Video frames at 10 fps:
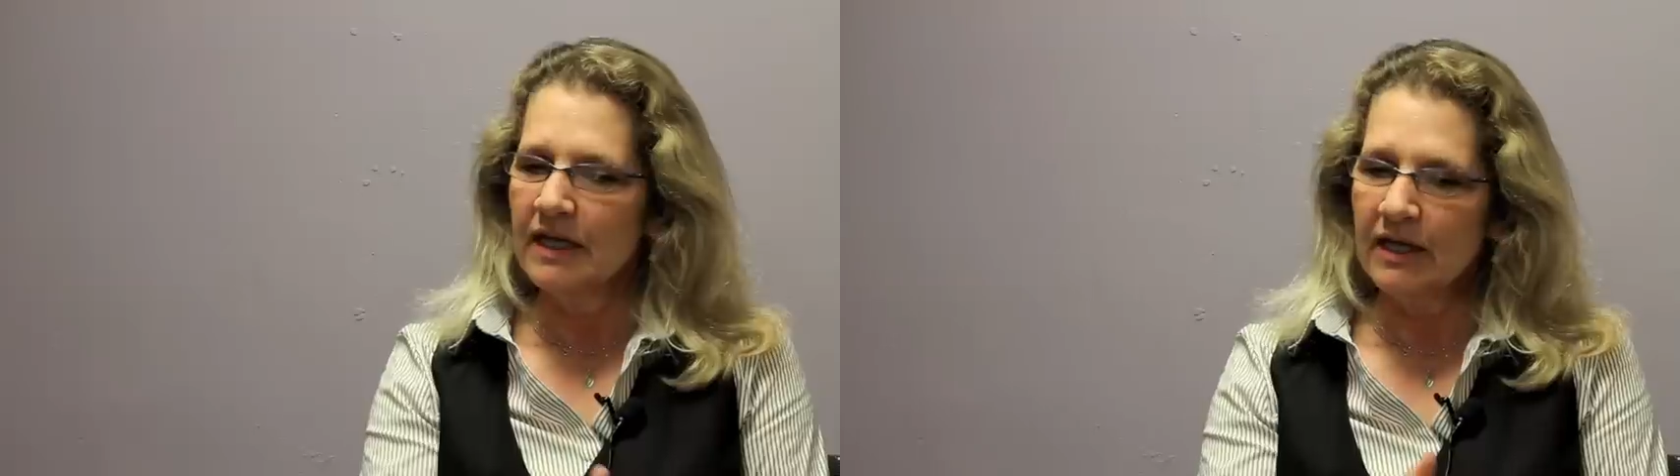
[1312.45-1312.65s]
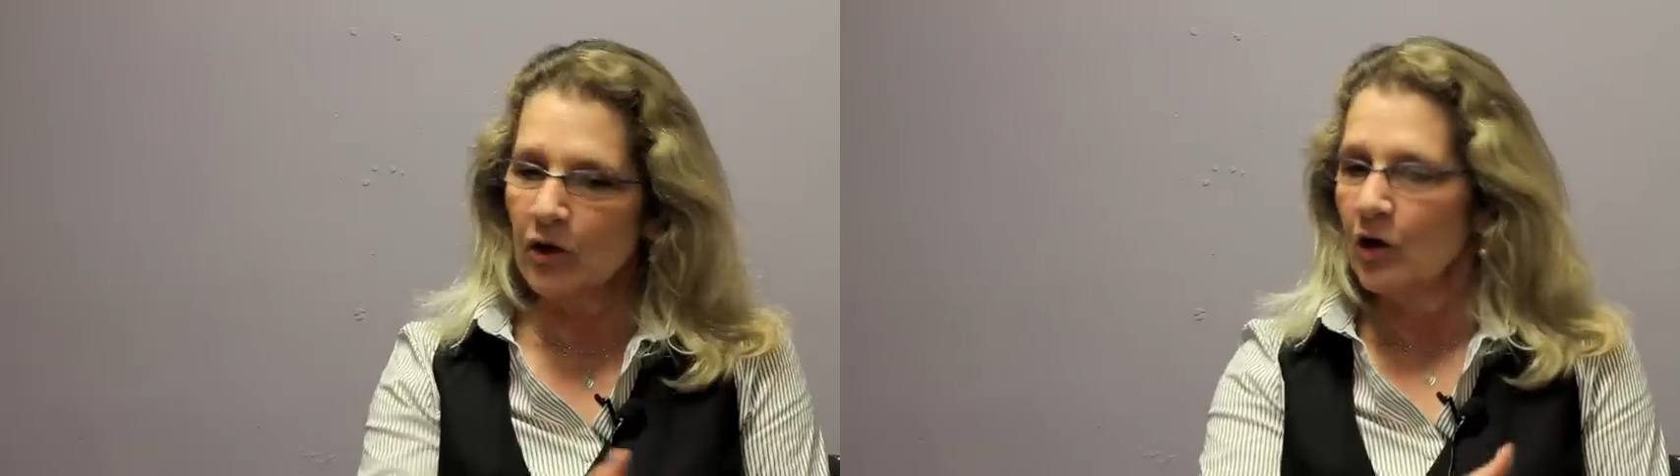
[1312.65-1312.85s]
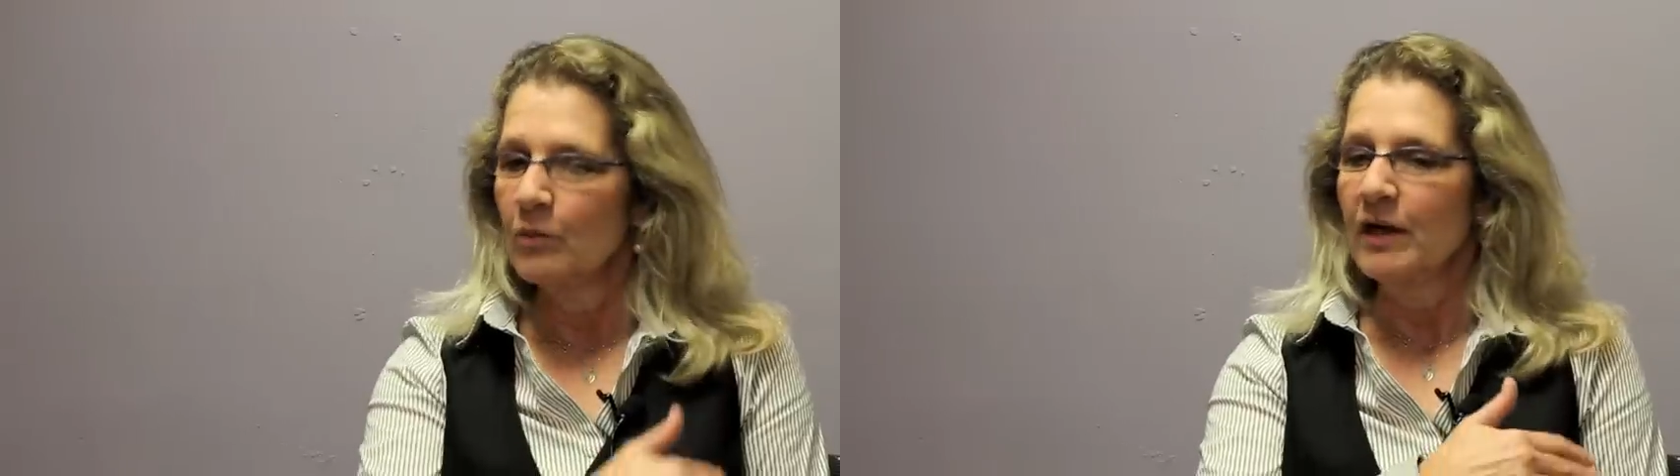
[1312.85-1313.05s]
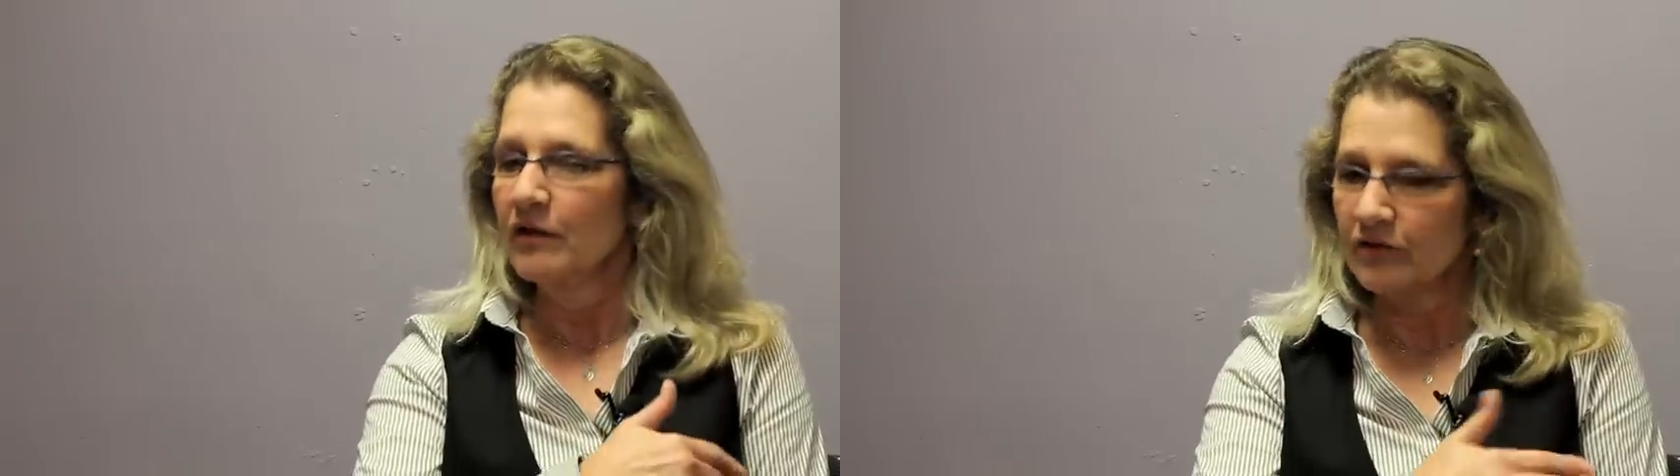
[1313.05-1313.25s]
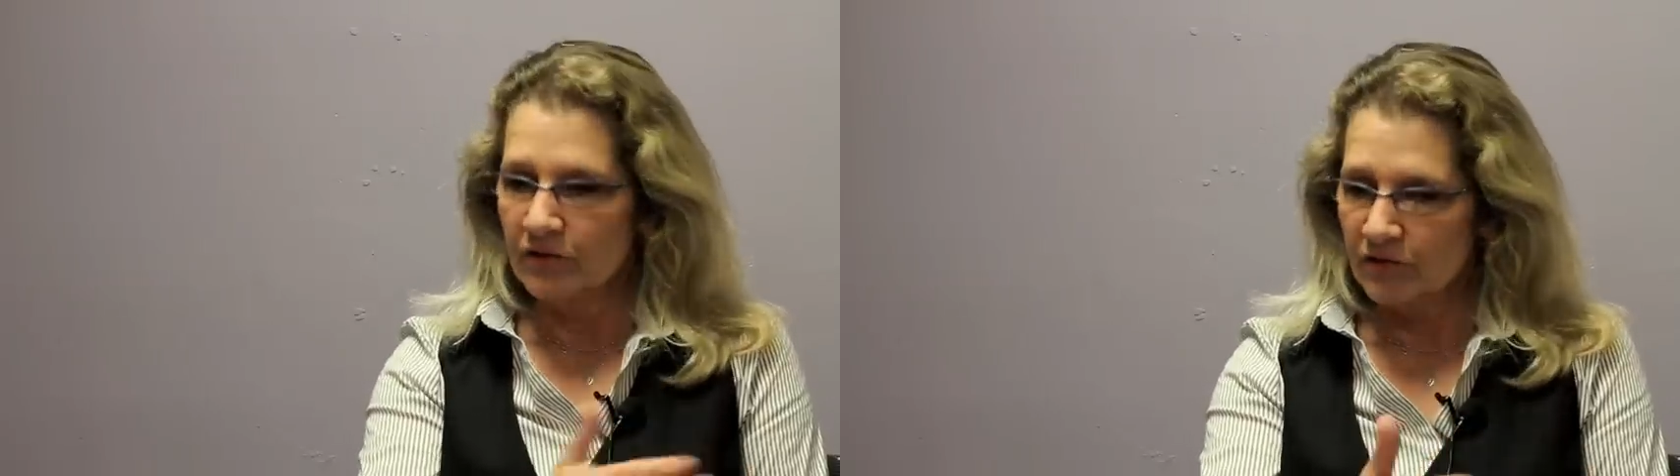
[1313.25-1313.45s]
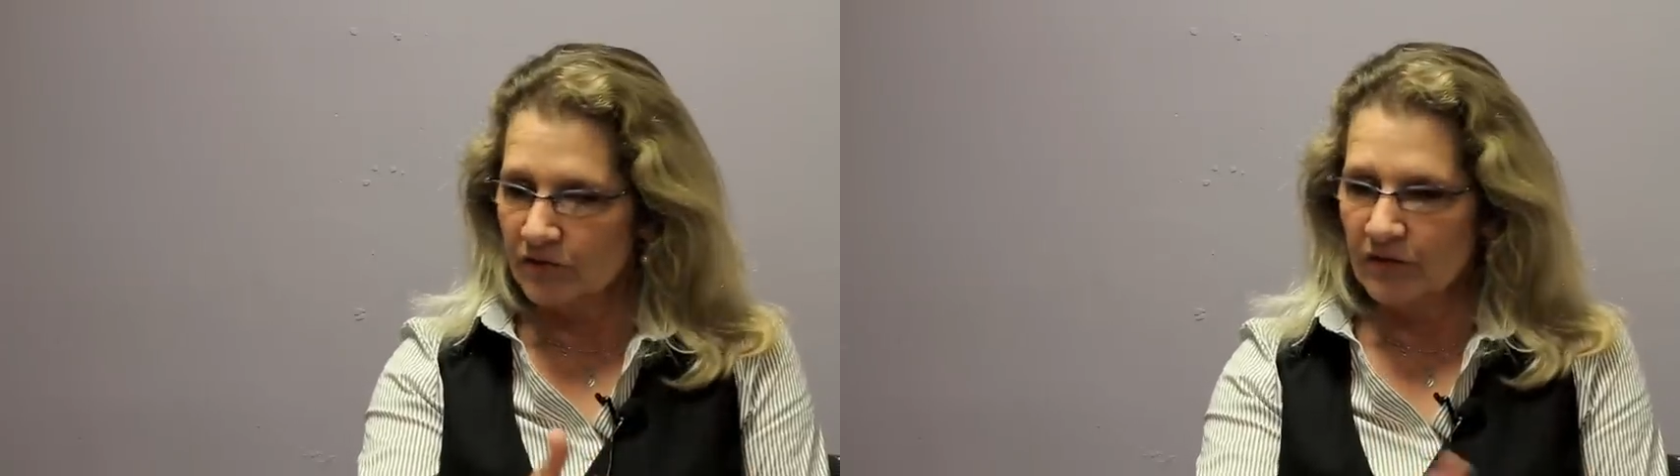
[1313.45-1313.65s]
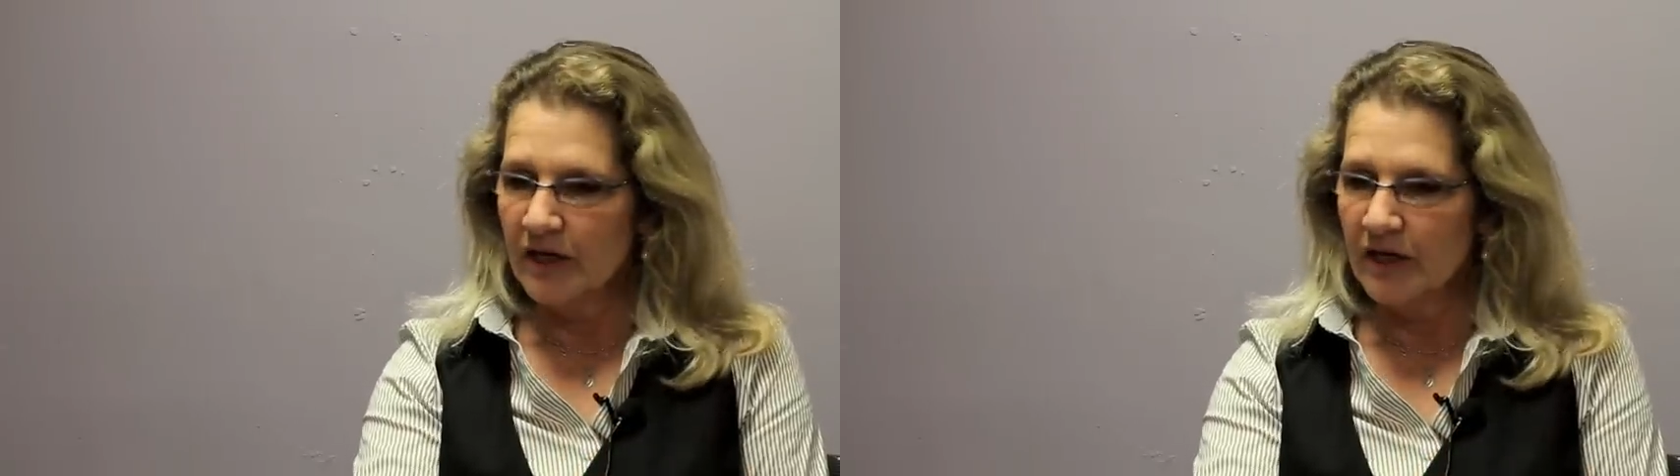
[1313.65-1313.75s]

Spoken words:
and all basins,